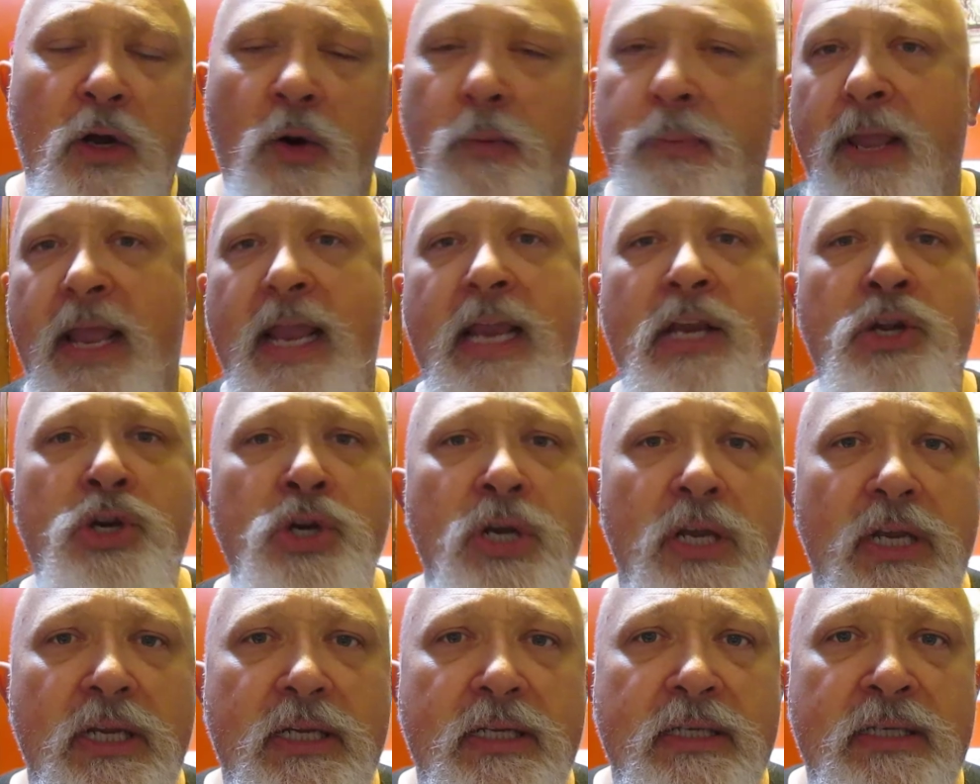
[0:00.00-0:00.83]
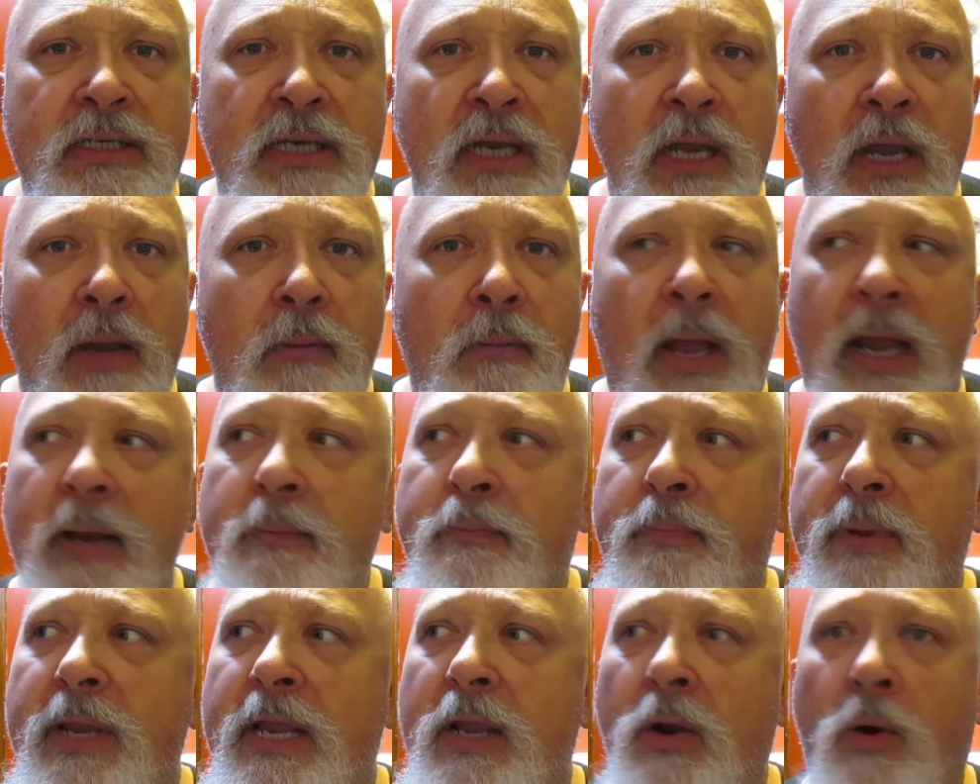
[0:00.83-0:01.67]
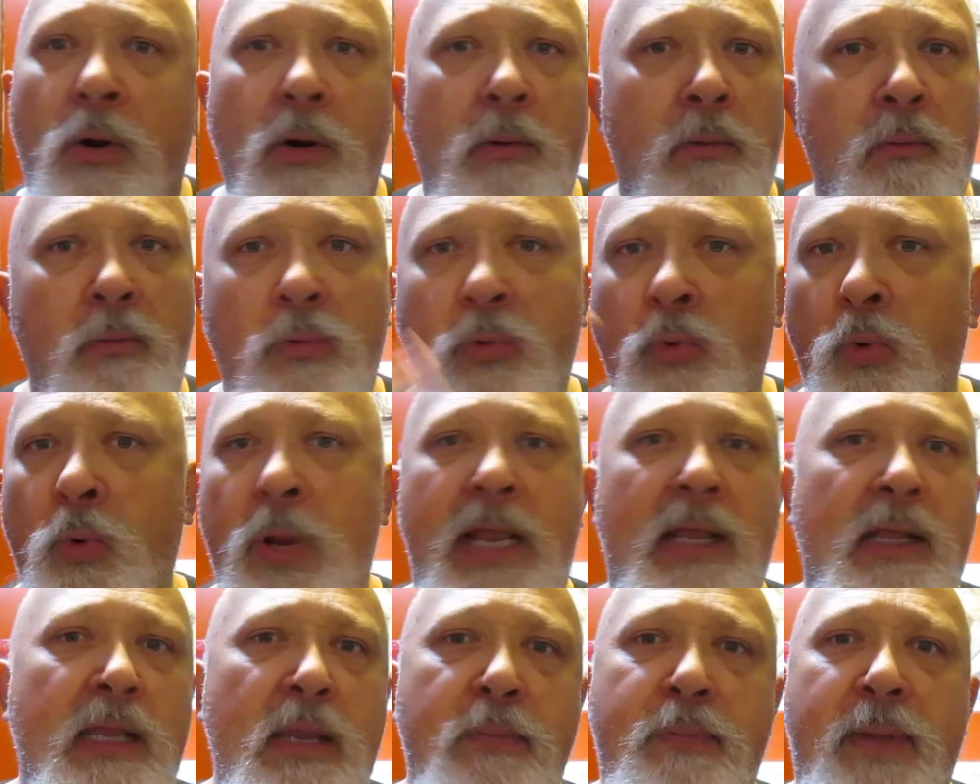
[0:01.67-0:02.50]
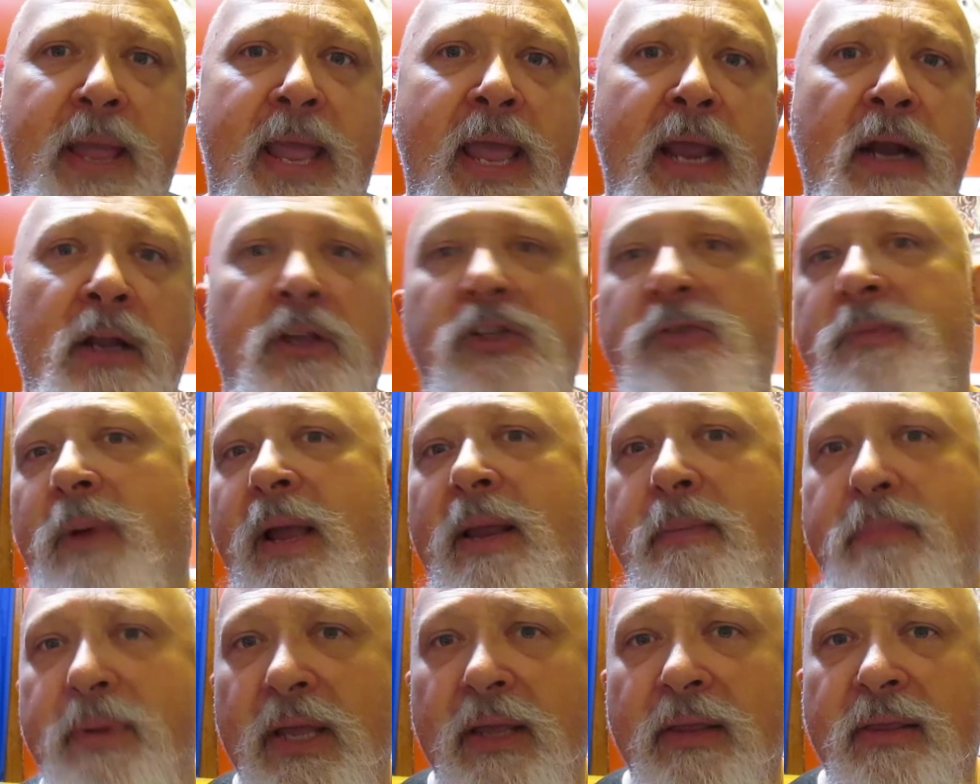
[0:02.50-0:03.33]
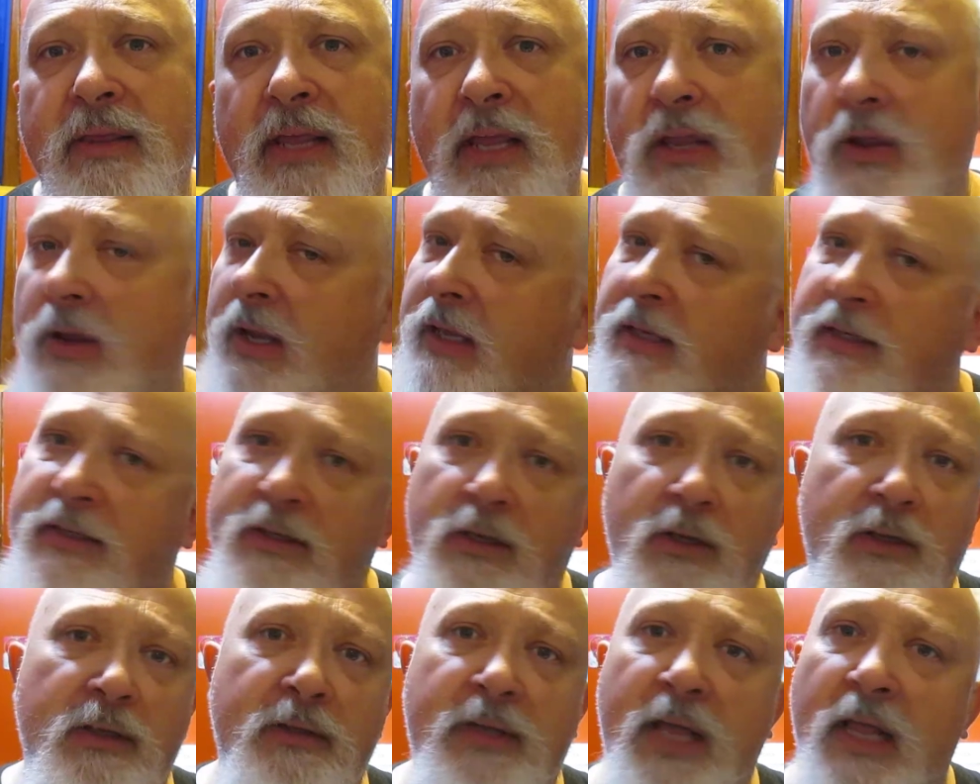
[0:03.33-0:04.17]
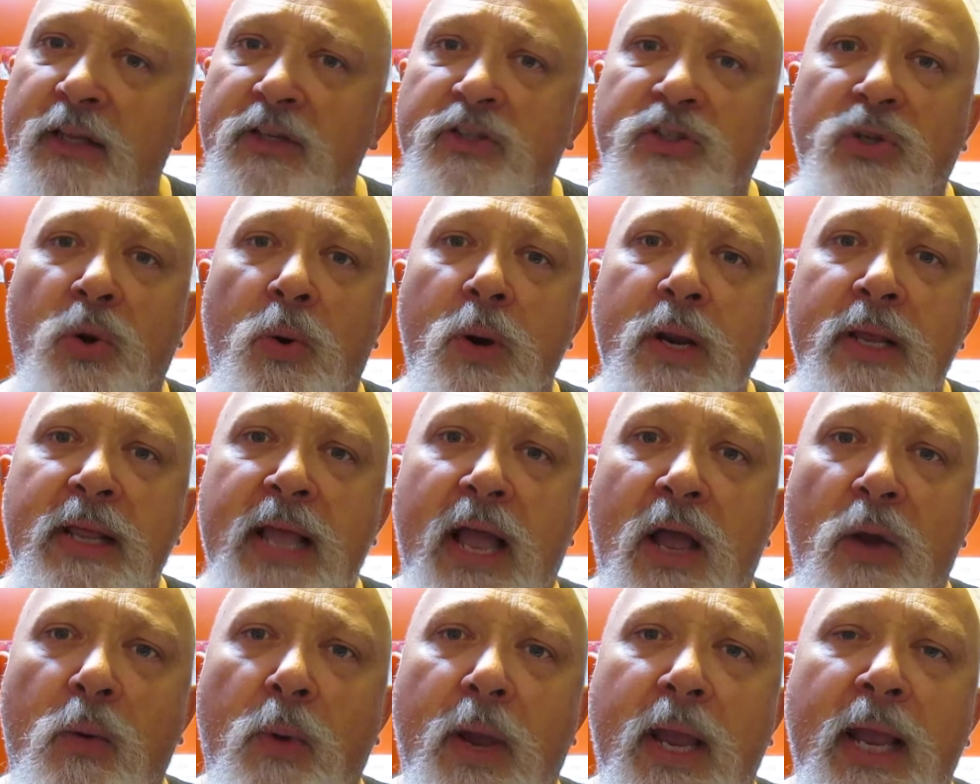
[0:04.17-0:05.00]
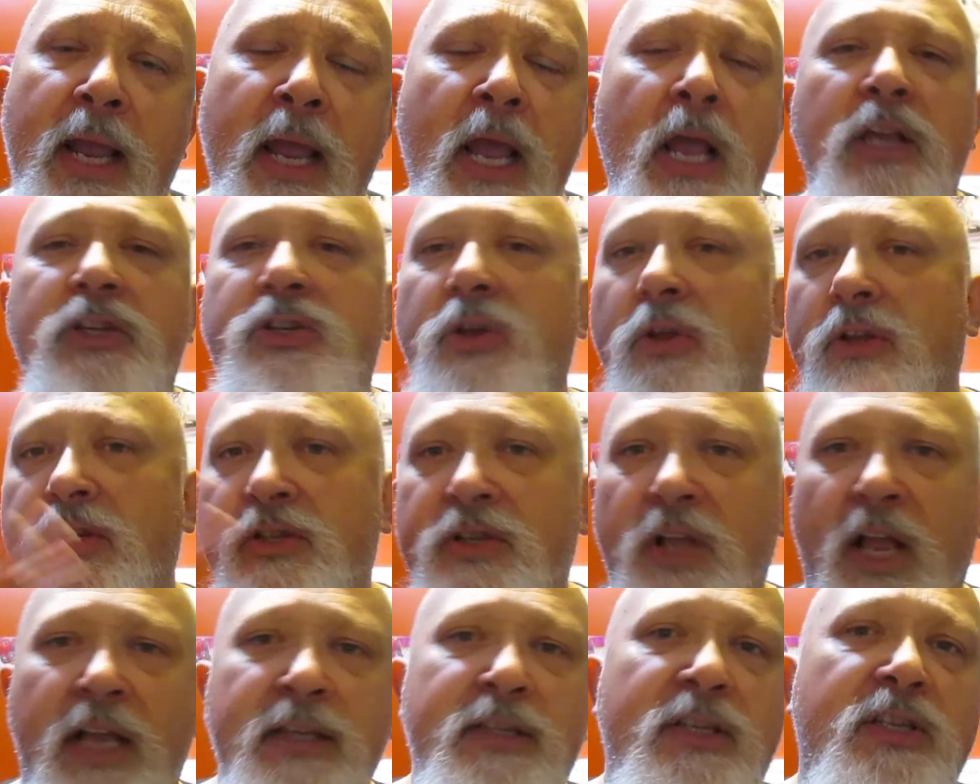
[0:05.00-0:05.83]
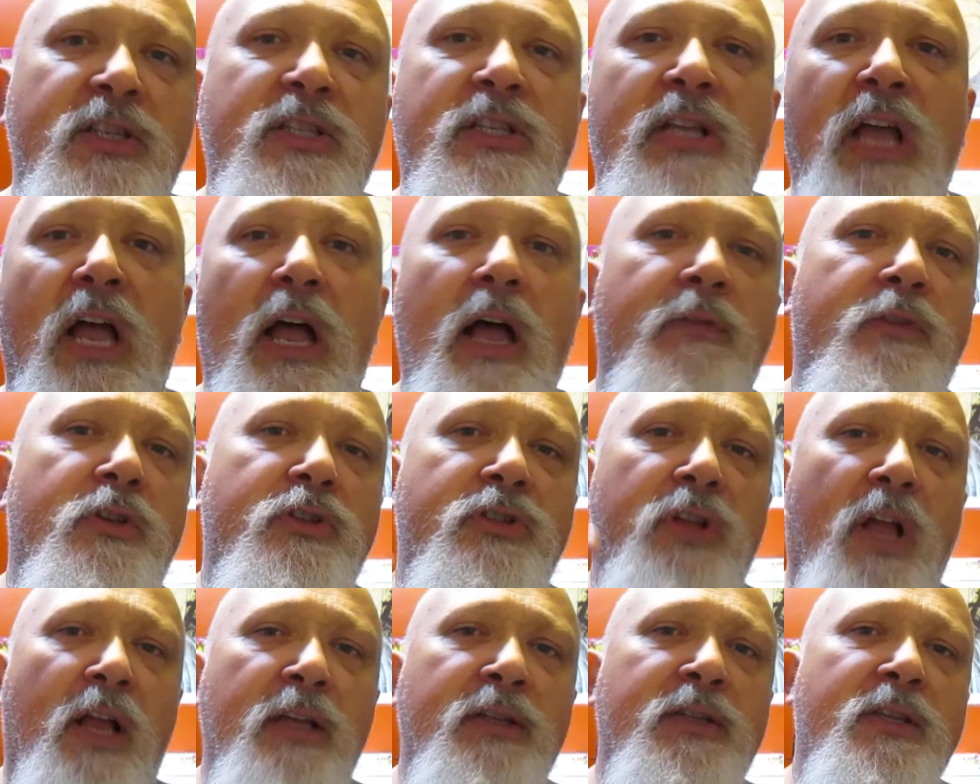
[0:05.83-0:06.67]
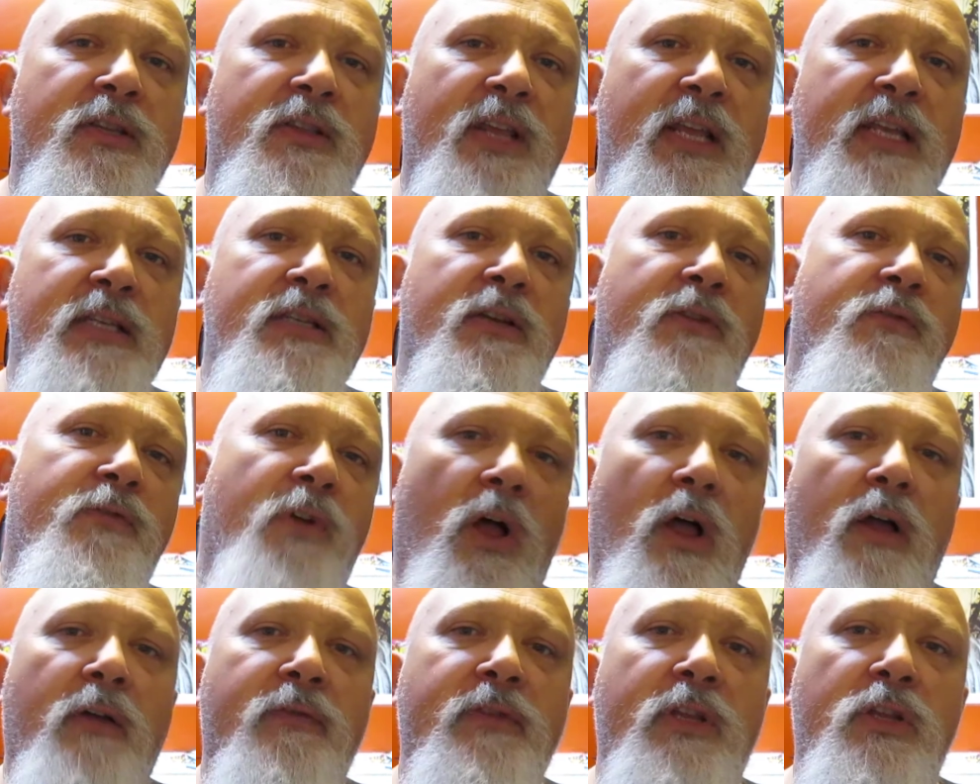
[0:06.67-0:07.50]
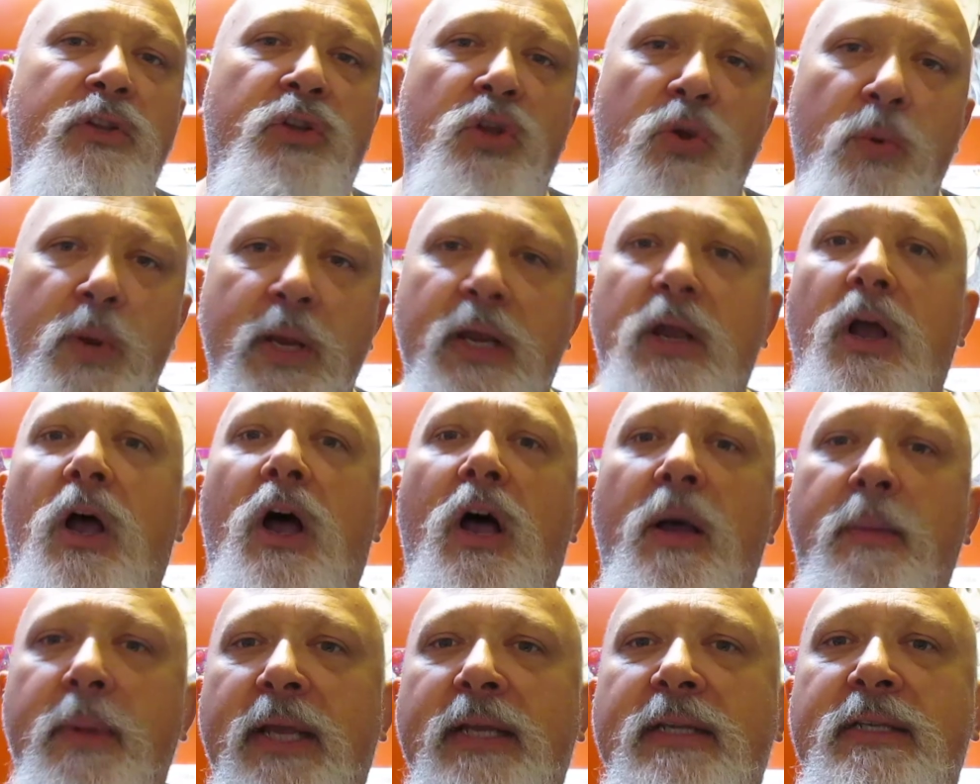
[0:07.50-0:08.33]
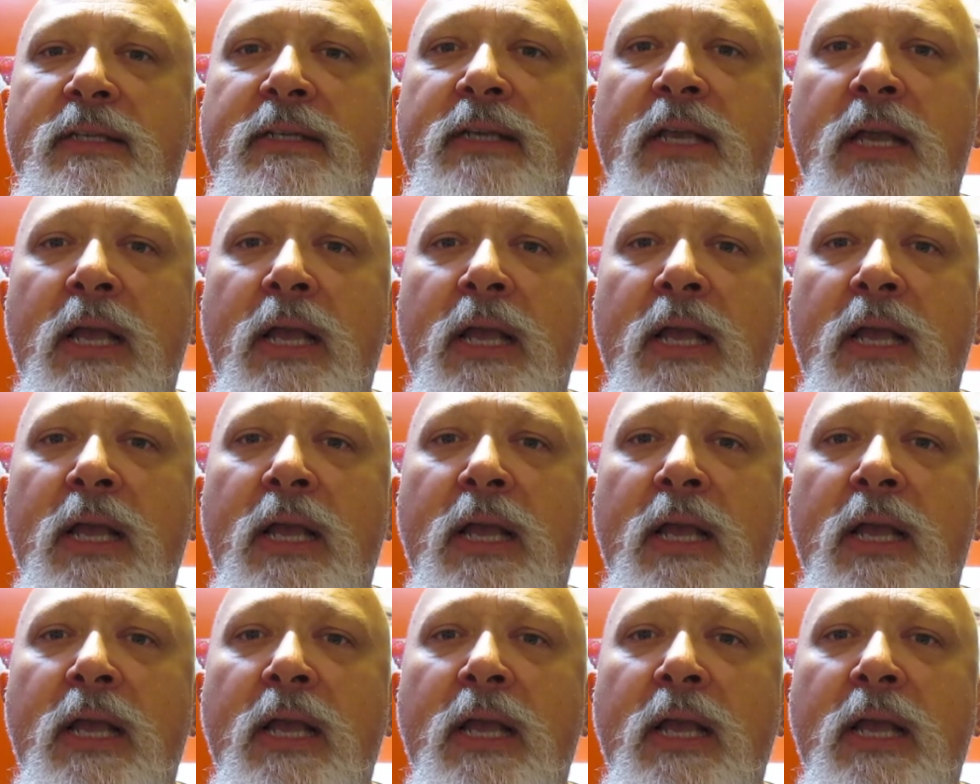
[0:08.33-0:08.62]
pages might be, or weekly panels might be a thing. You can still tell a story that way. So there's lots of stuff. There's lots of things involved in doing comics.